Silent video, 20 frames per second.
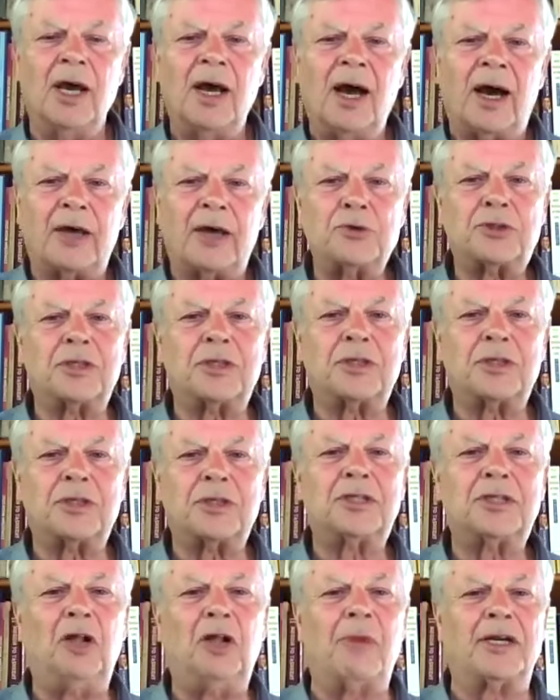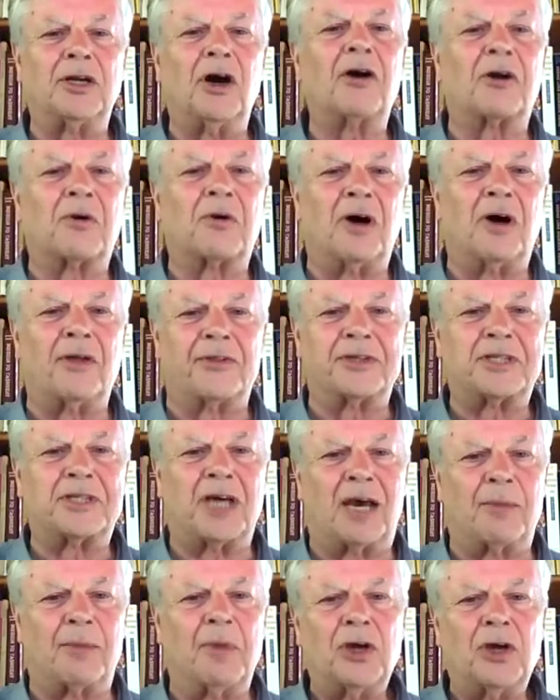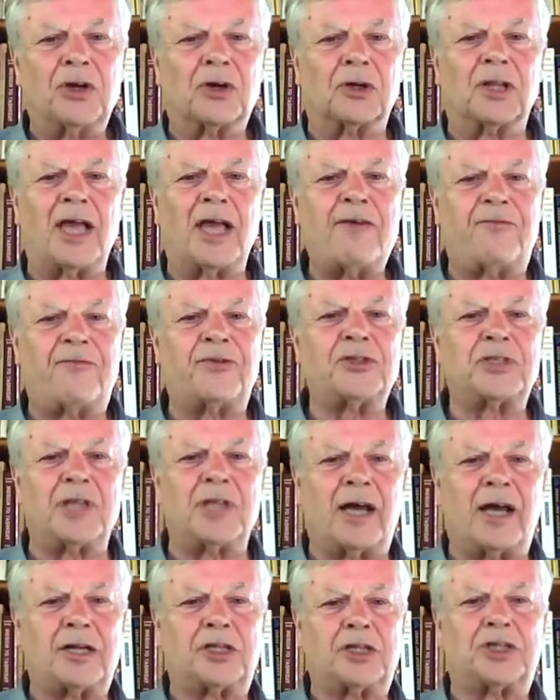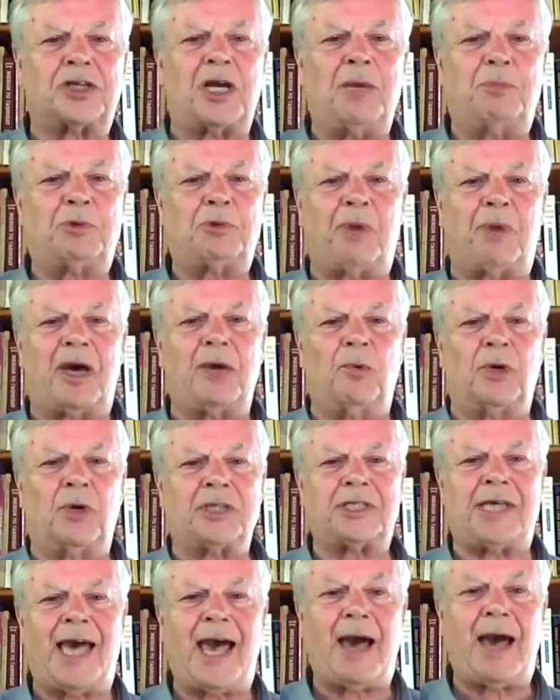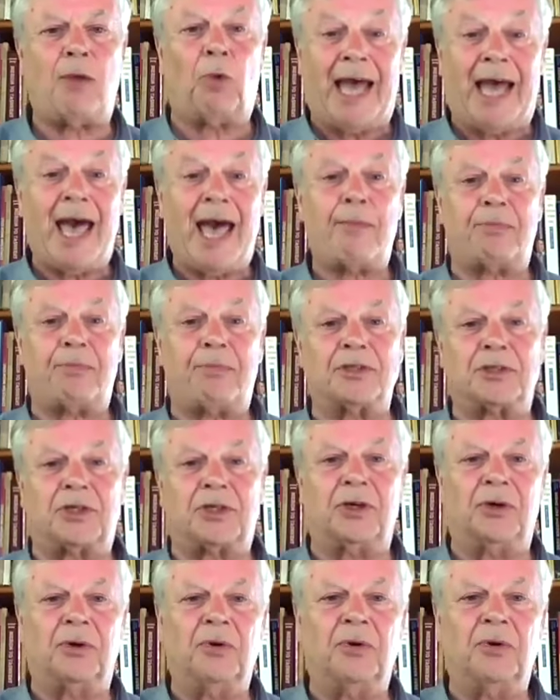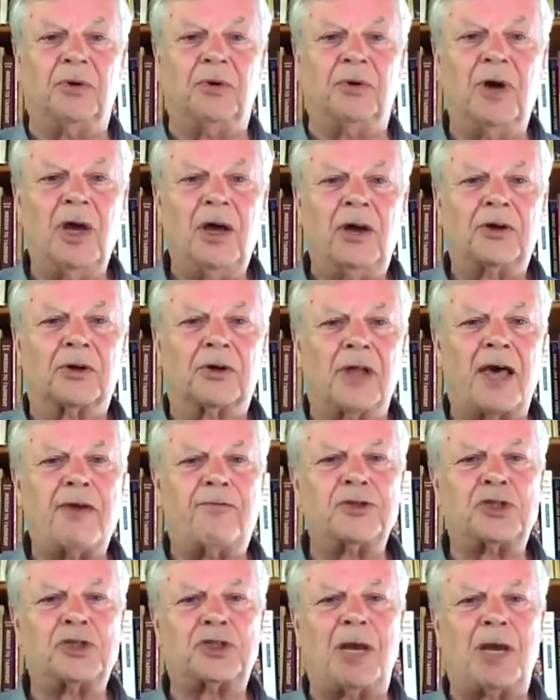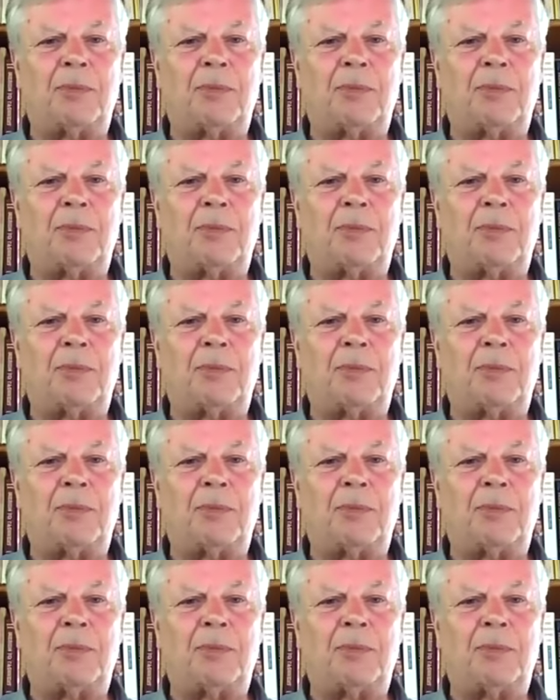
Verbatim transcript: I used to tell my daughter all the time, your life is not shaped by what happens to you. Your life is